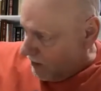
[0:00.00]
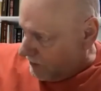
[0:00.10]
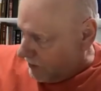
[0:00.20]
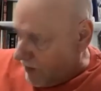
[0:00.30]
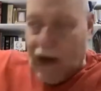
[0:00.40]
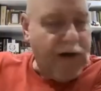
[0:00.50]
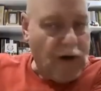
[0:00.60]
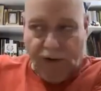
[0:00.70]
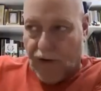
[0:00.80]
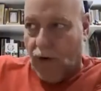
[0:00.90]

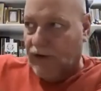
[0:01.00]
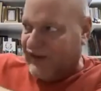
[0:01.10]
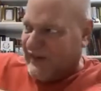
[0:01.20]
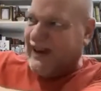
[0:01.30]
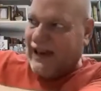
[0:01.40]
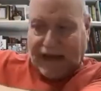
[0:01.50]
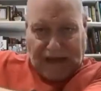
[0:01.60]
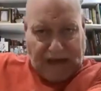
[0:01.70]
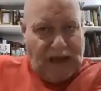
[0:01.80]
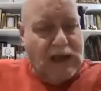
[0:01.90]
scenario, the whole
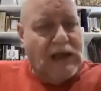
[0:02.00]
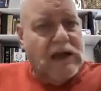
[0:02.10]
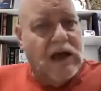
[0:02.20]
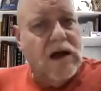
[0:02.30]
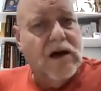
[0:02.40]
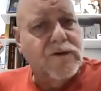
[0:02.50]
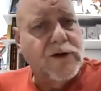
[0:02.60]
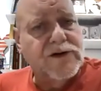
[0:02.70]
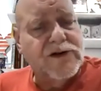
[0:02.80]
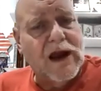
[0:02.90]
scenic of
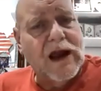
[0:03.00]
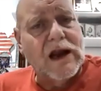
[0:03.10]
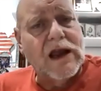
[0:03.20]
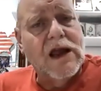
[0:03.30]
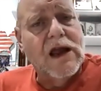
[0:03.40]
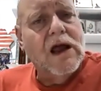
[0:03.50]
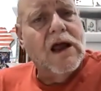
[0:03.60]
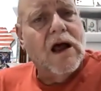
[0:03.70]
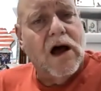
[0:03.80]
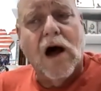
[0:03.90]
Christianity,
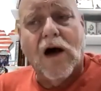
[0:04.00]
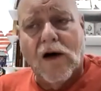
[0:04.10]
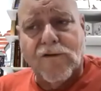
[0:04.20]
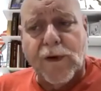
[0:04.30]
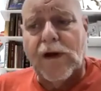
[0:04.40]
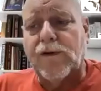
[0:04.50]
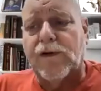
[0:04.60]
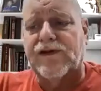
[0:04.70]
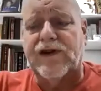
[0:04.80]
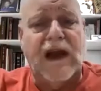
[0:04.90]
of real
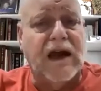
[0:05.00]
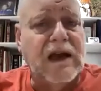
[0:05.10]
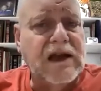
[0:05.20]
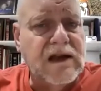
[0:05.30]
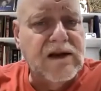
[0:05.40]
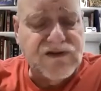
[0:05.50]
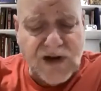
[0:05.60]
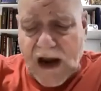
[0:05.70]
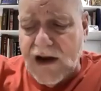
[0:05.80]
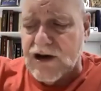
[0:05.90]
Christianity, is
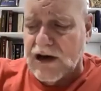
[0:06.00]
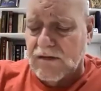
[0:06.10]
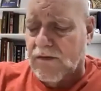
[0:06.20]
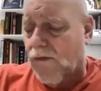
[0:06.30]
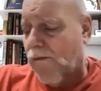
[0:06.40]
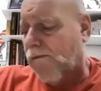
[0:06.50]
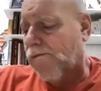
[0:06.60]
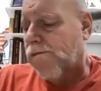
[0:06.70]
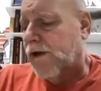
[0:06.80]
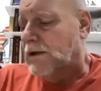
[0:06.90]
changing.
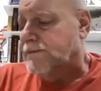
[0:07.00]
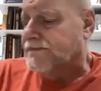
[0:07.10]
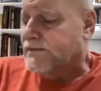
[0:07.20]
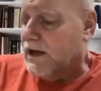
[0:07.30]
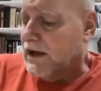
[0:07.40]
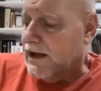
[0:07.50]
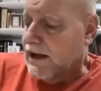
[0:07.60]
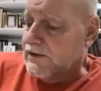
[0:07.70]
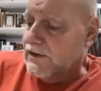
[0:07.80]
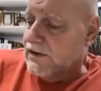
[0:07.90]

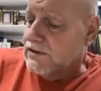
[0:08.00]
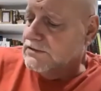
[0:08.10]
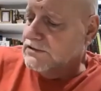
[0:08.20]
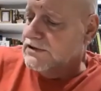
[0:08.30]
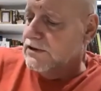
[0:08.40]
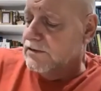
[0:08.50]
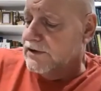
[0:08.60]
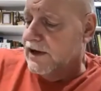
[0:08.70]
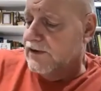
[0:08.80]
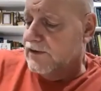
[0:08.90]
Got to deal
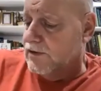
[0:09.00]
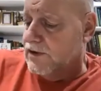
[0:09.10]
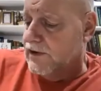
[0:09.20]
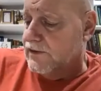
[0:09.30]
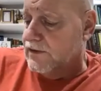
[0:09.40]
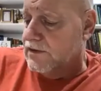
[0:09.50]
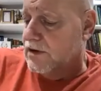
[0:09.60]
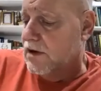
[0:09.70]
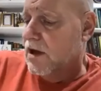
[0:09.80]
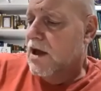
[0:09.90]
with that so it doesn't
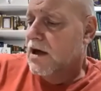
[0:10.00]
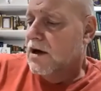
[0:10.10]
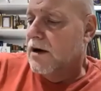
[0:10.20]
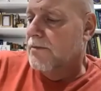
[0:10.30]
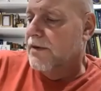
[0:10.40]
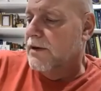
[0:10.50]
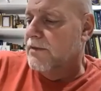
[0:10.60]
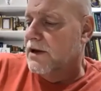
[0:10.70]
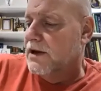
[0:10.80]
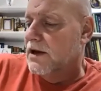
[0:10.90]
come
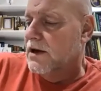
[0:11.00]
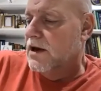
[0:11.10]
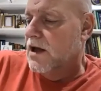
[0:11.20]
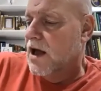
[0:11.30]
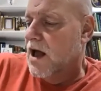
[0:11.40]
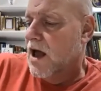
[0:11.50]
bite me again.